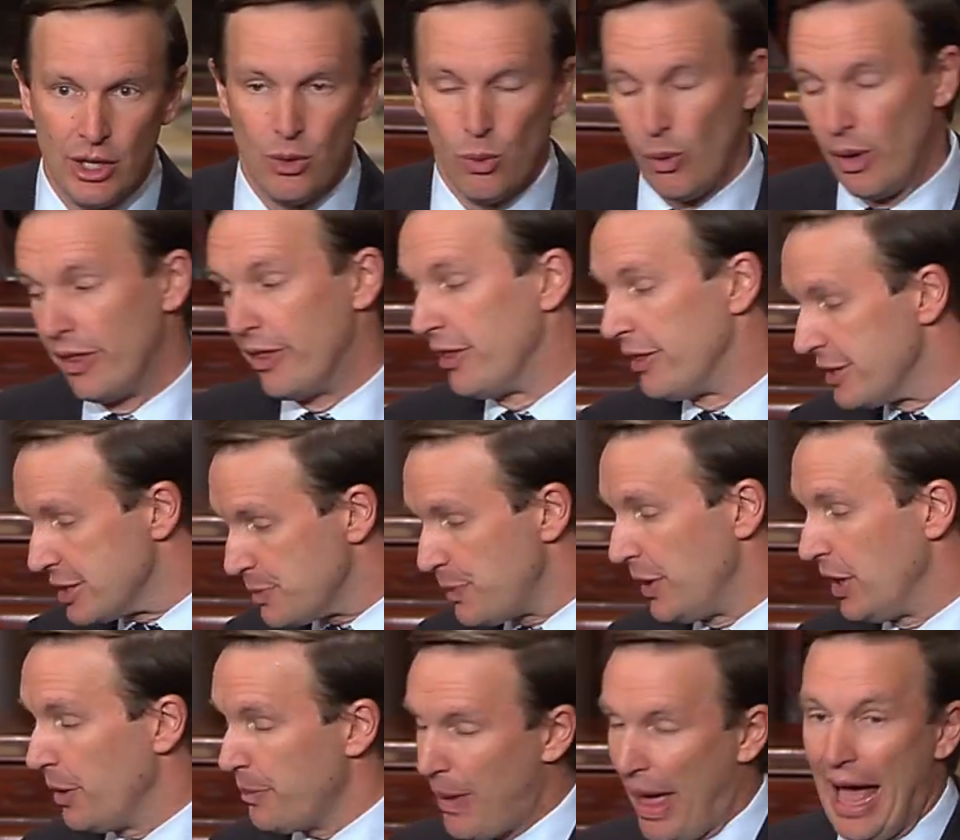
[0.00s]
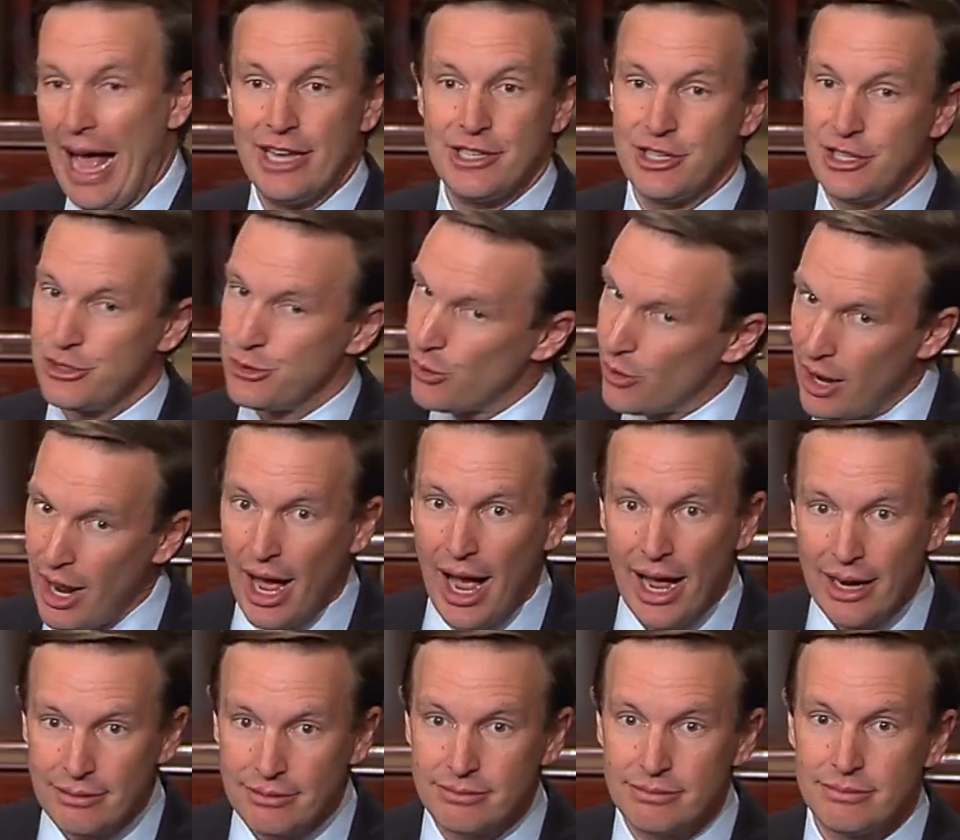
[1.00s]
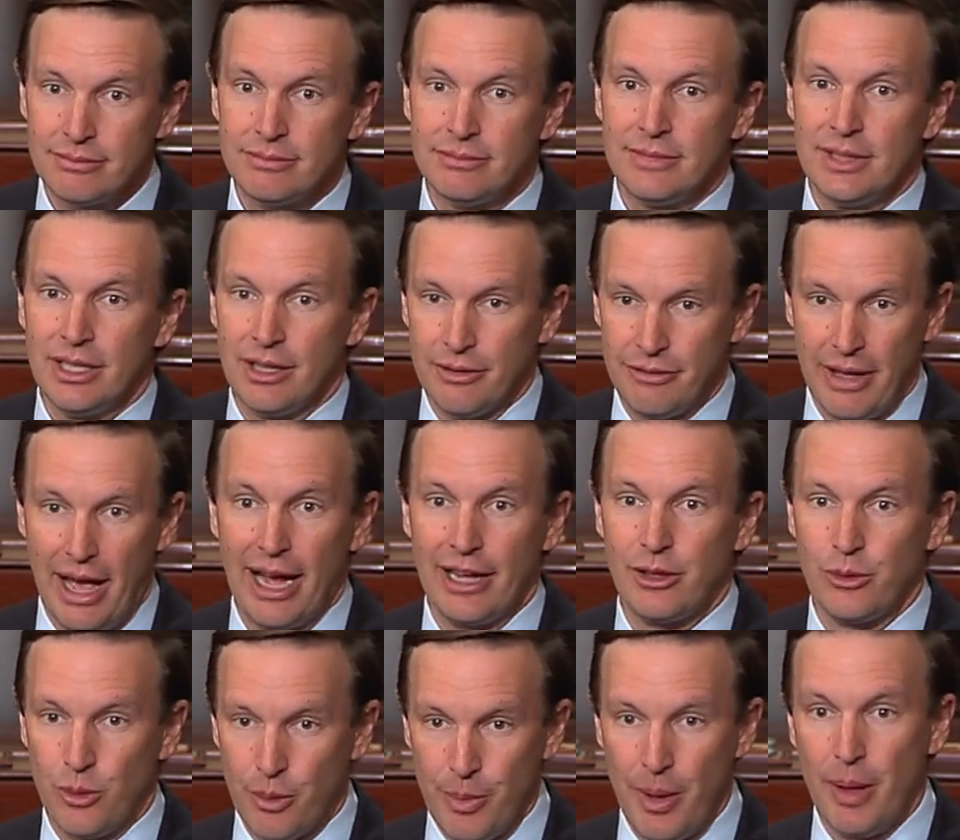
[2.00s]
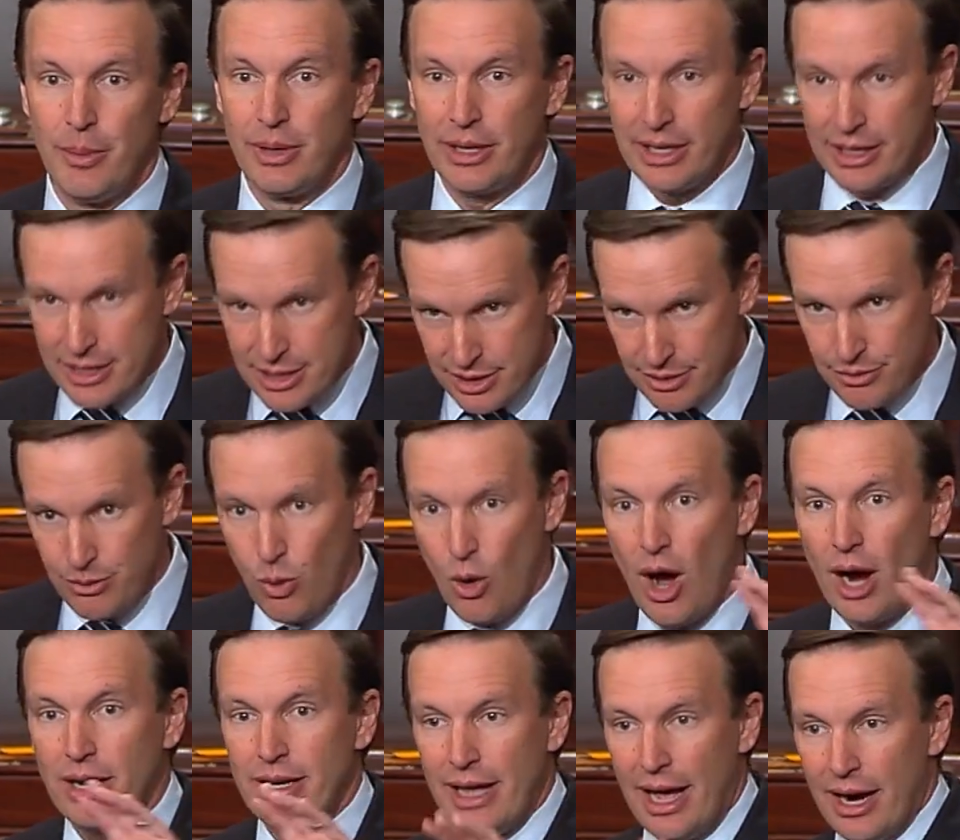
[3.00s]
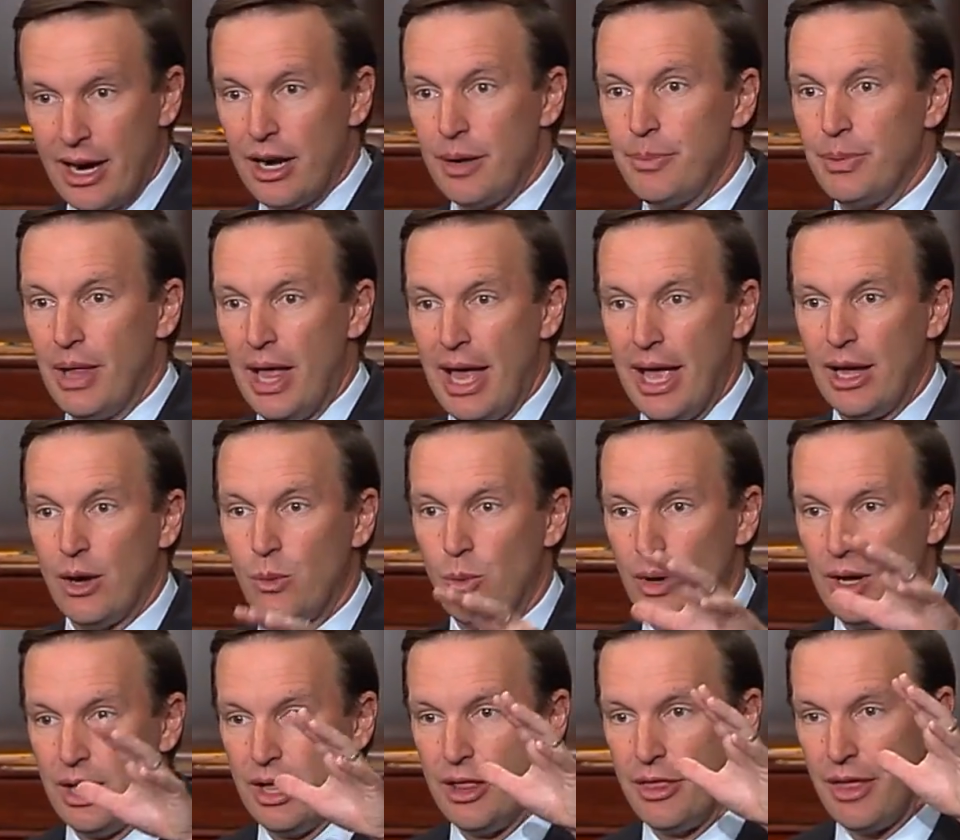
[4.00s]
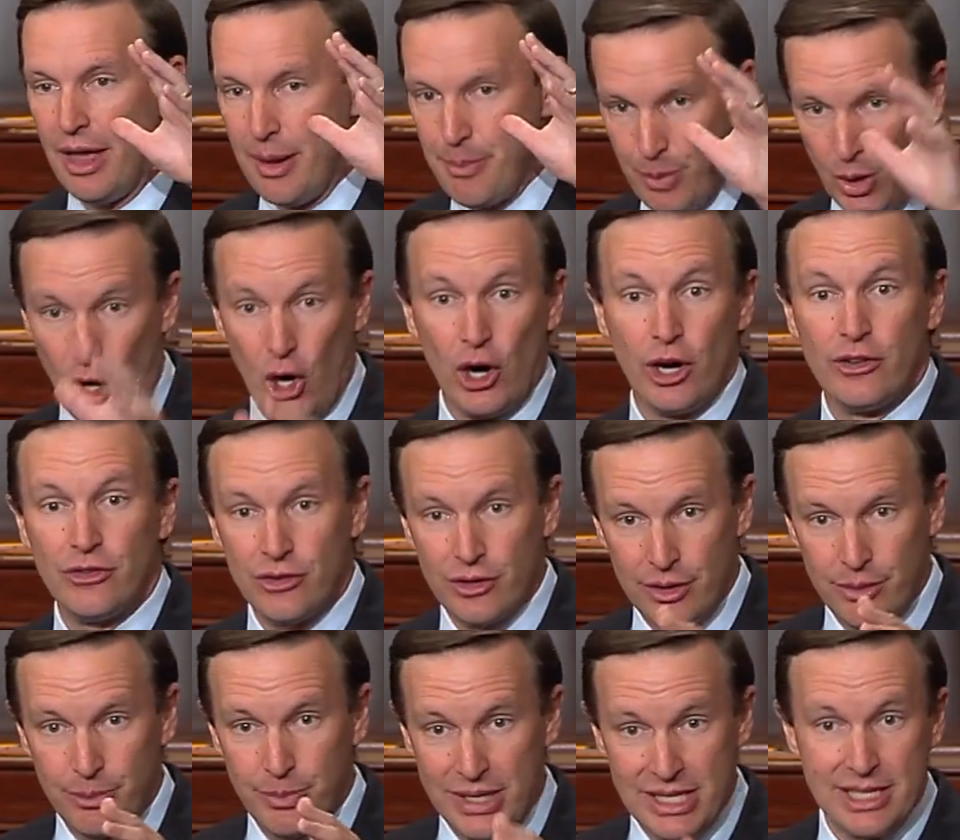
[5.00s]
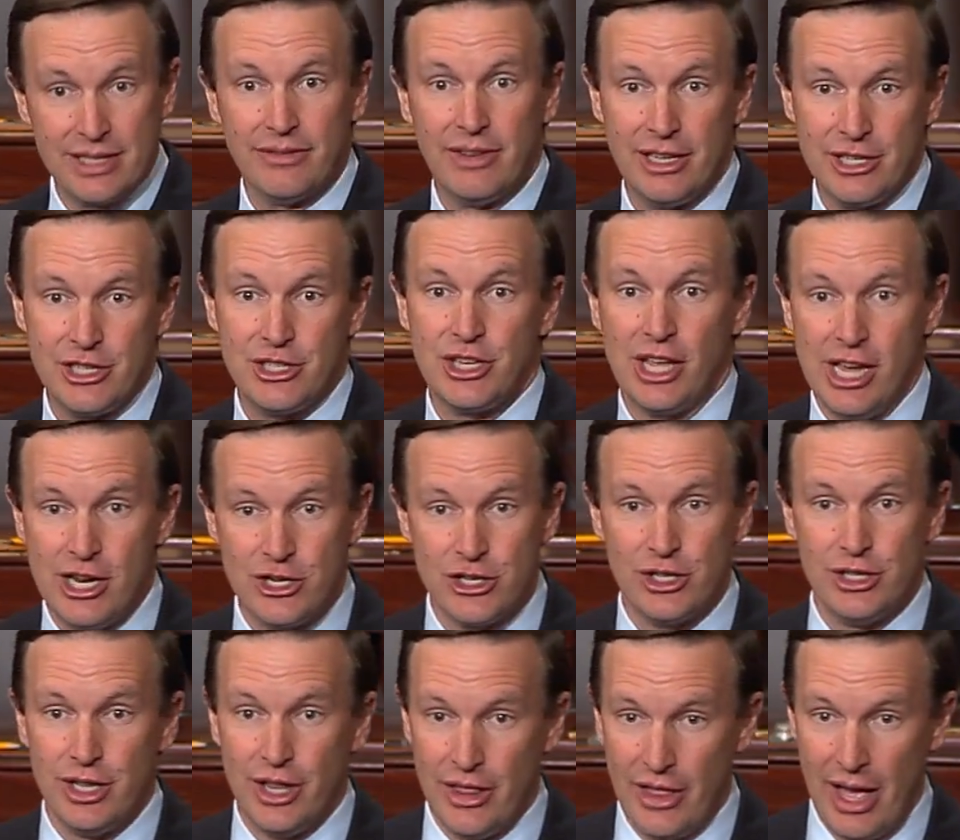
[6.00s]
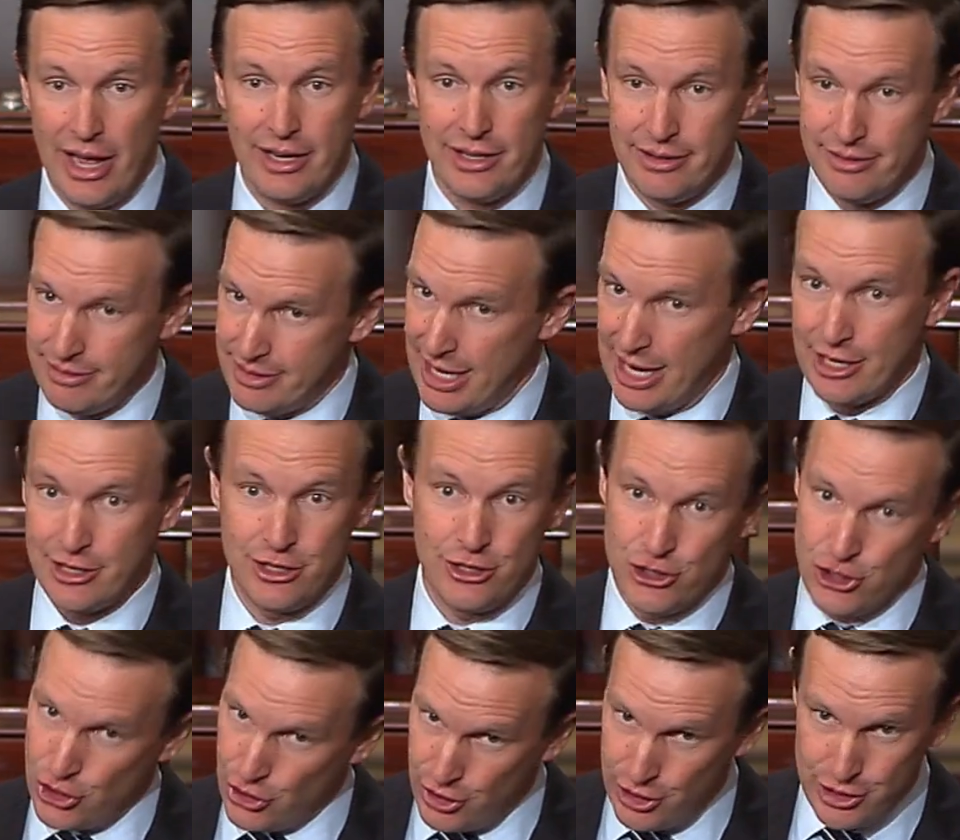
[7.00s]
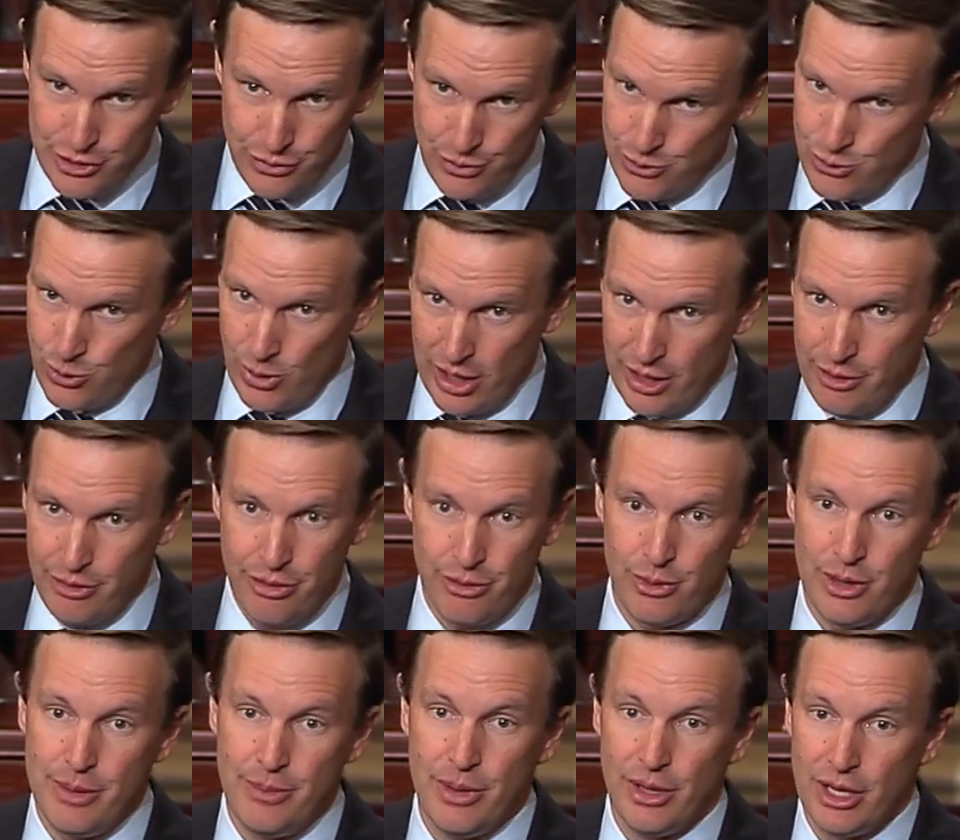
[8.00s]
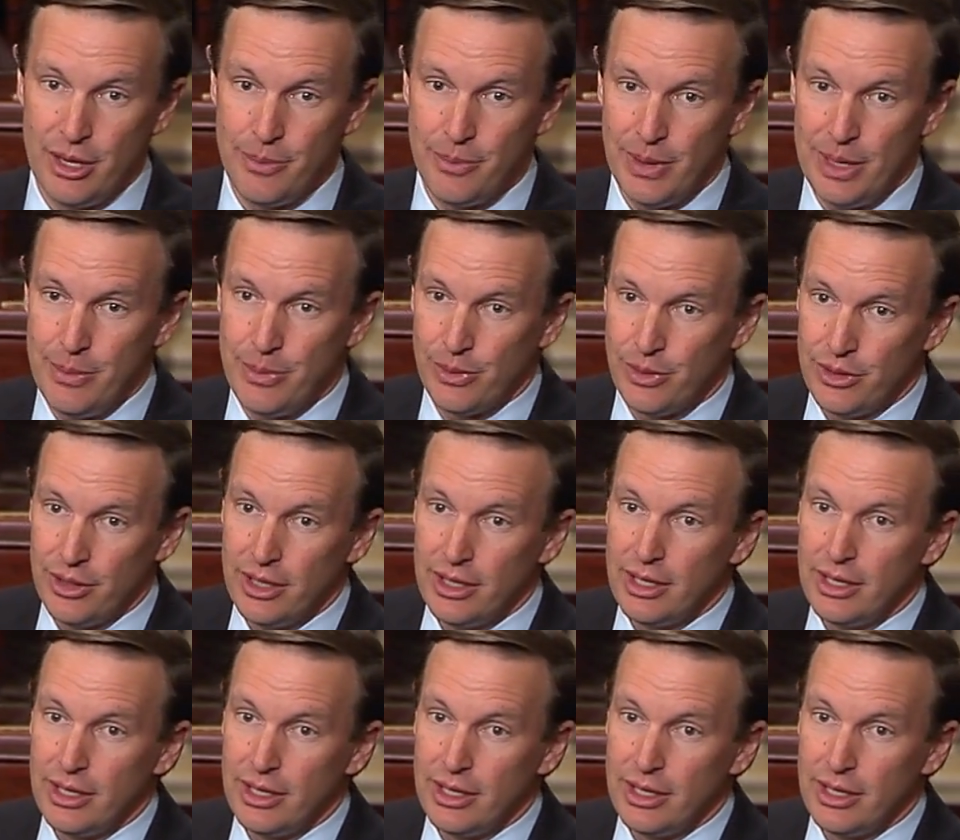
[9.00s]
Whether this bill passes or not, the fact that Republicans have walked out on a plank with a partisan piece of legislation that takes insurance from 23 million people